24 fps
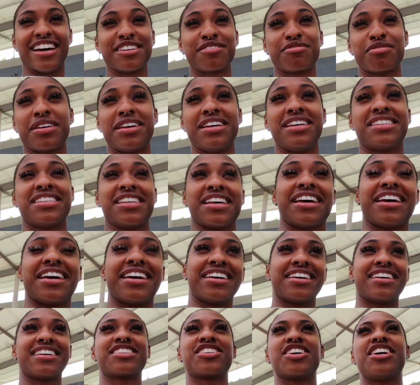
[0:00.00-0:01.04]
That's what he
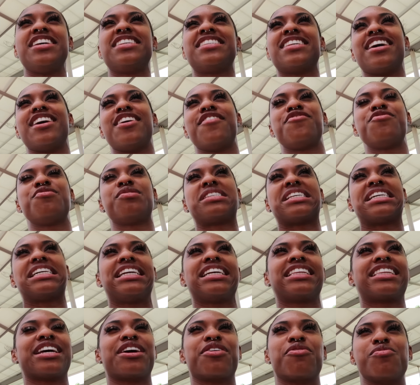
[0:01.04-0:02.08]
said. So he said, if you see
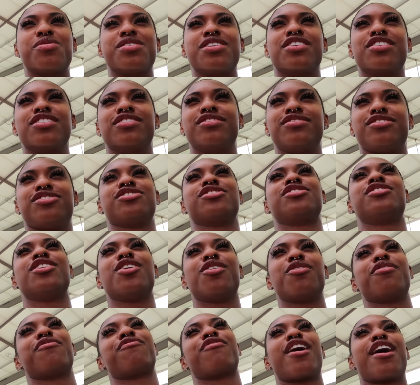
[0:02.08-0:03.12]
anything weird, just
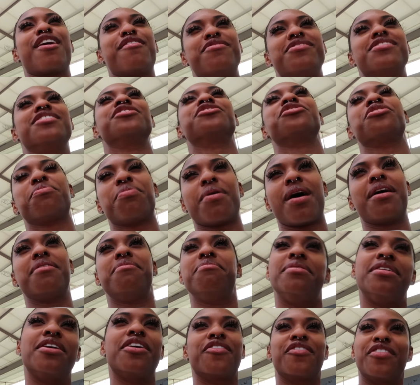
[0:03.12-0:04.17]
know in 5 years it'll
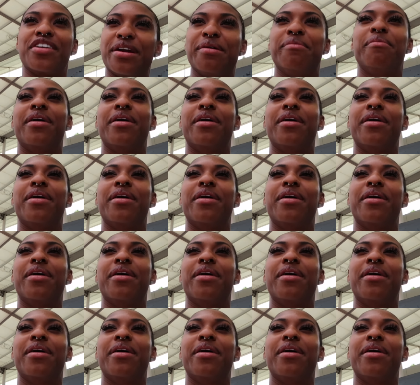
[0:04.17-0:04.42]
probably be over in